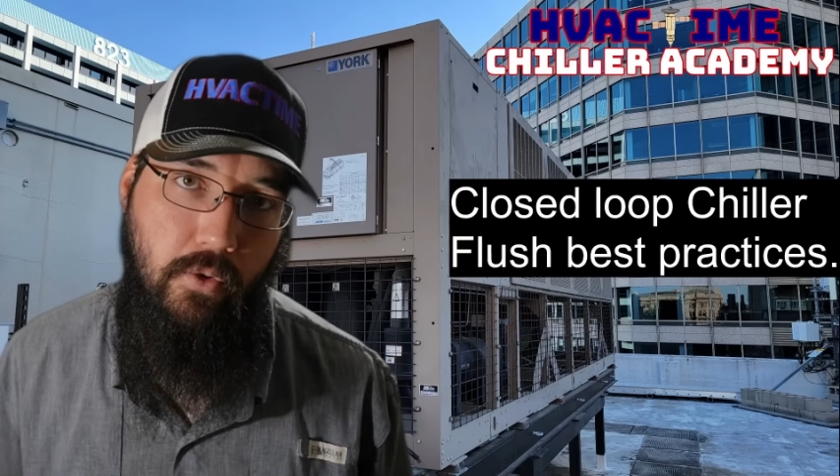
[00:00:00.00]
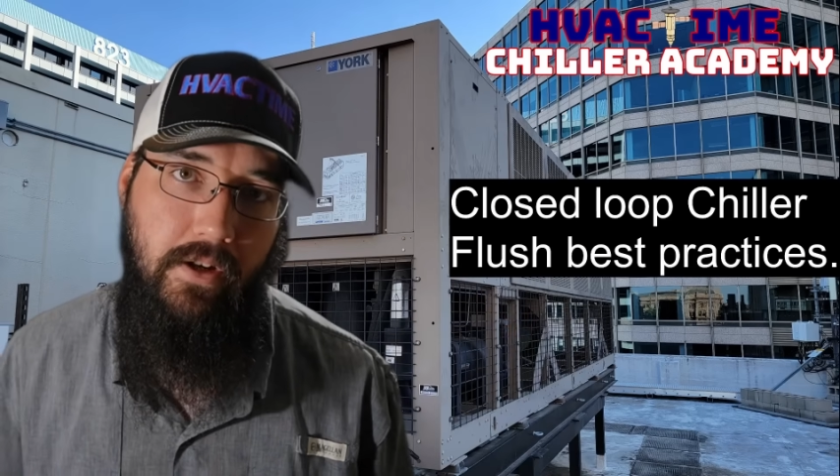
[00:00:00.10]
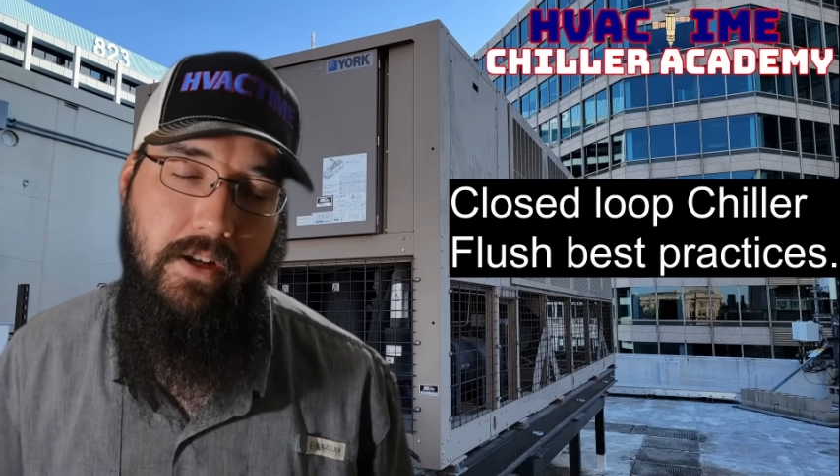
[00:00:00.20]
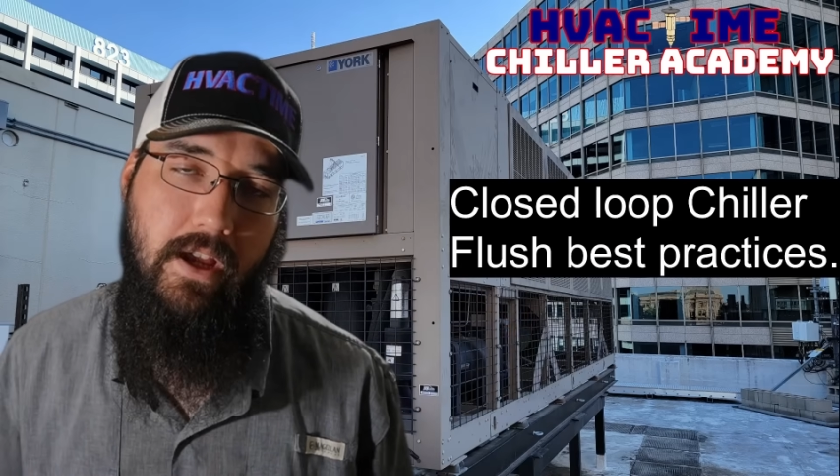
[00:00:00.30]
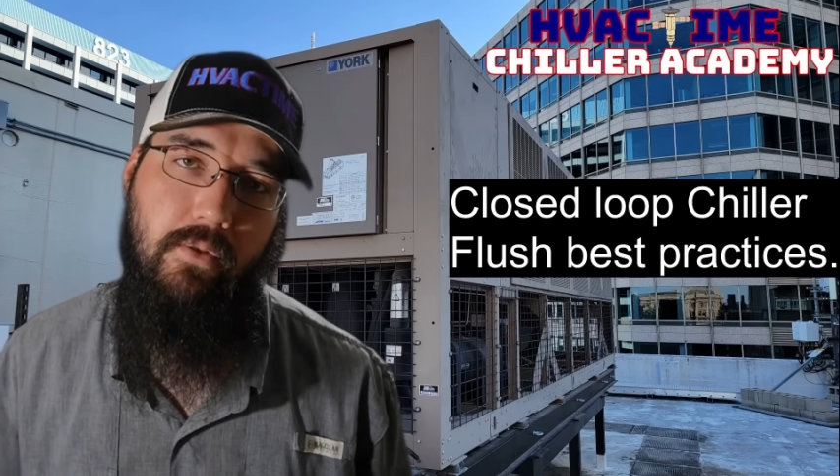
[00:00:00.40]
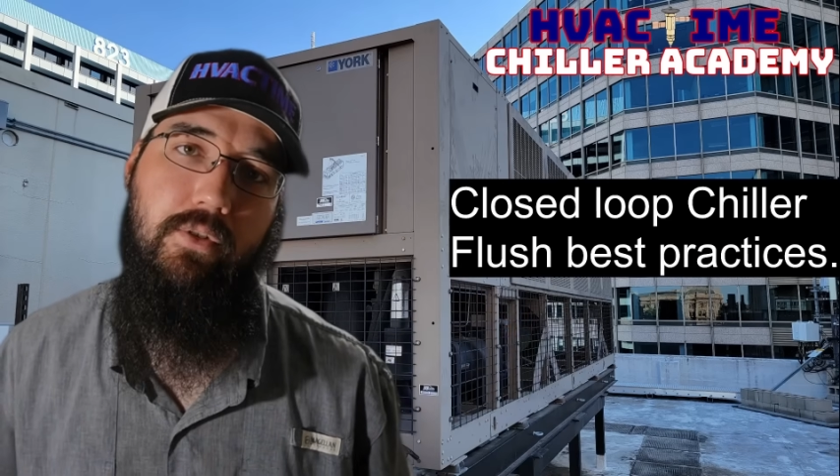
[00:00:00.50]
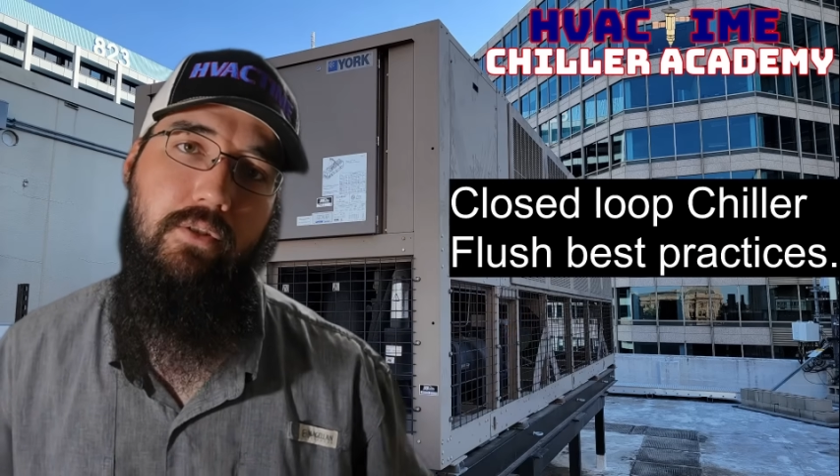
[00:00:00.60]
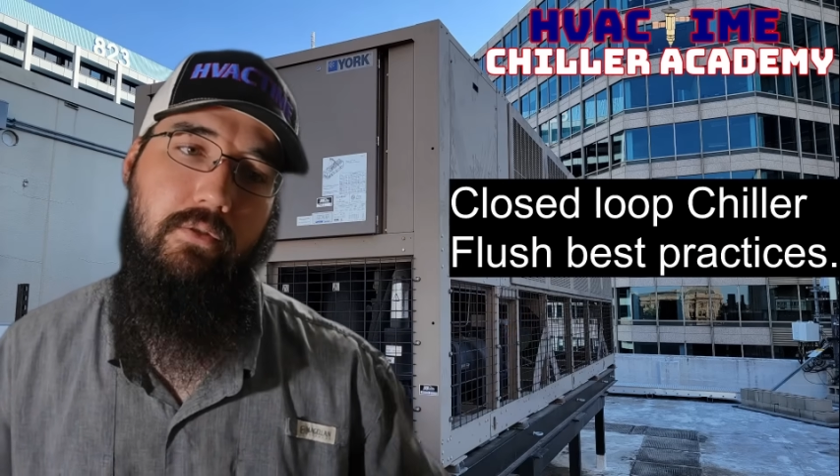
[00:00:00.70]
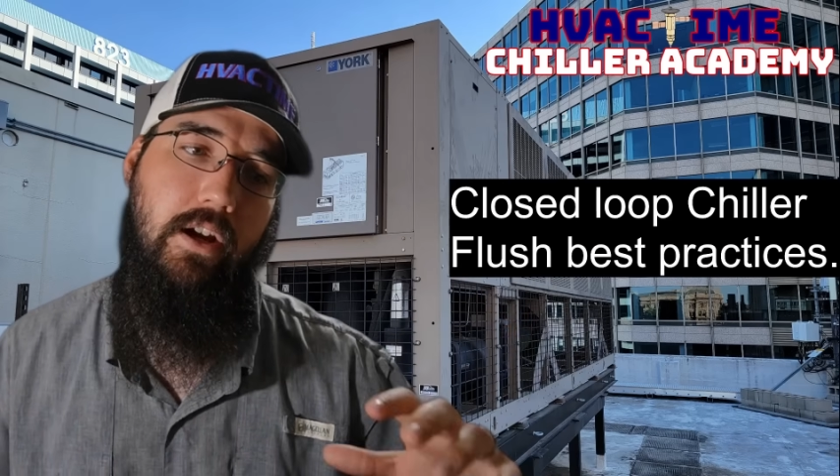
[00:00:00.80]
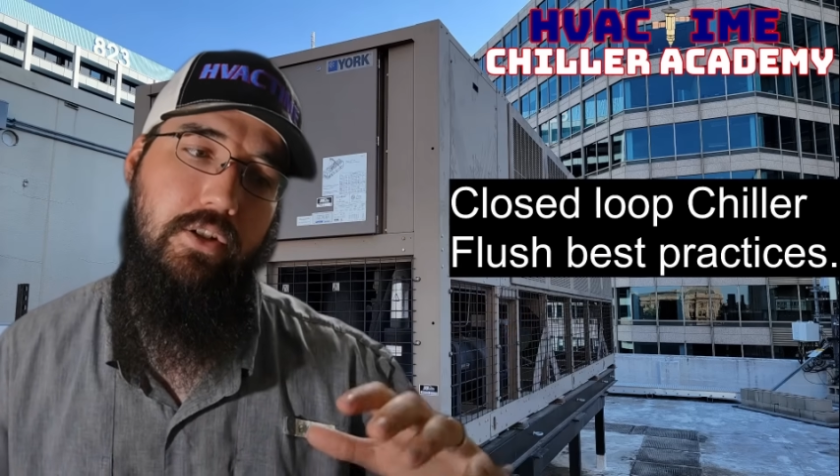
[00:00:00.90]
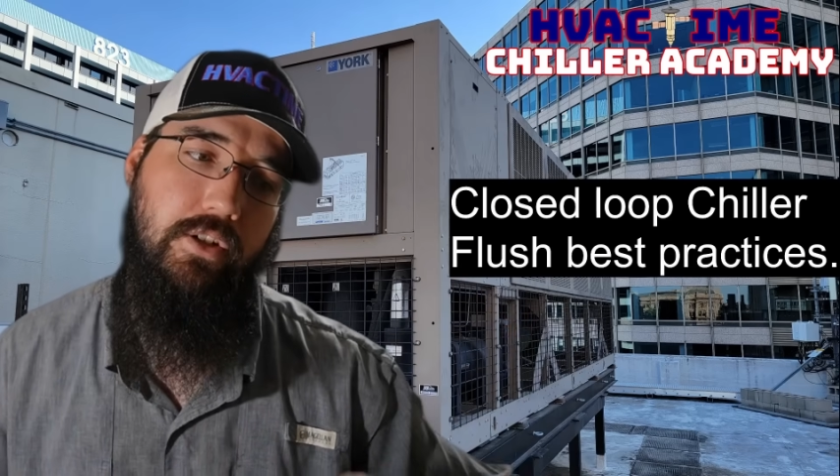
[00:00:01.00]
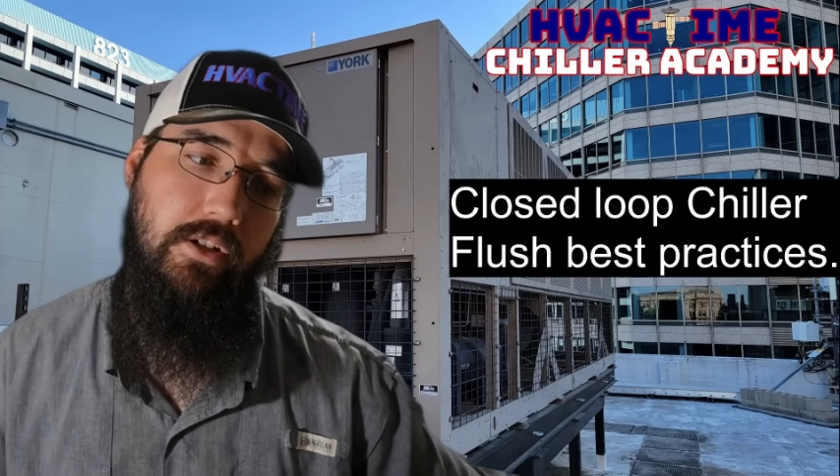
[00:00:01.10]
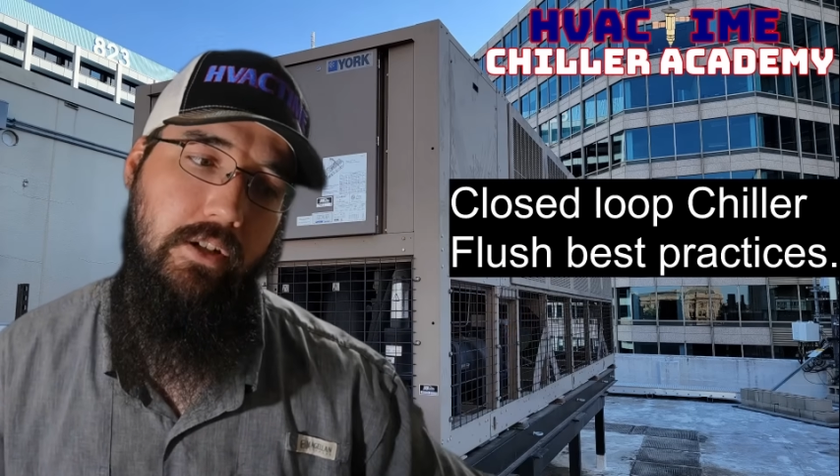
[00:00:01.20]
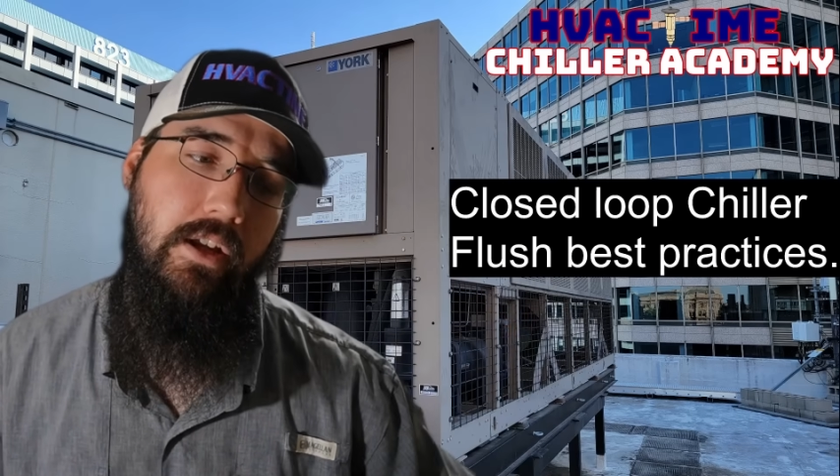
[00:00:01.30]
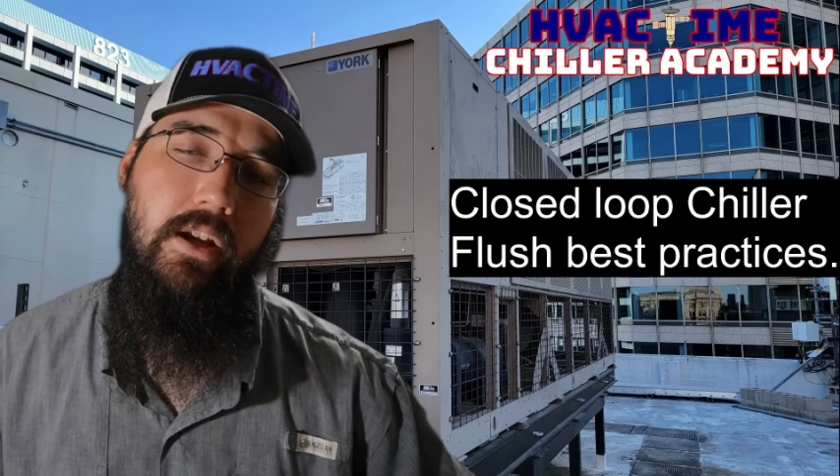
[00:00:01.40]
in a downward direction